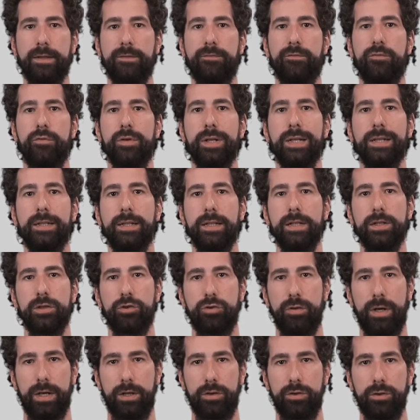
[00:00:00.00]
3D
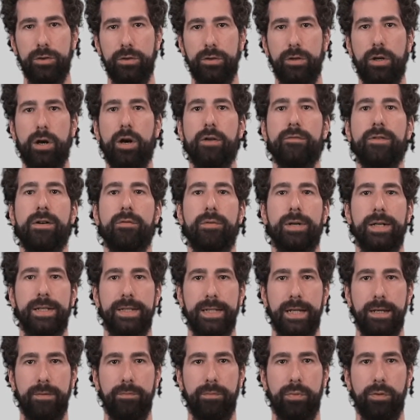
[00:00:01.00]
structure of our
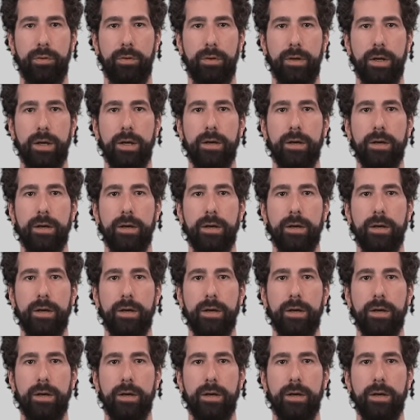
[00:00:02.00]
sample,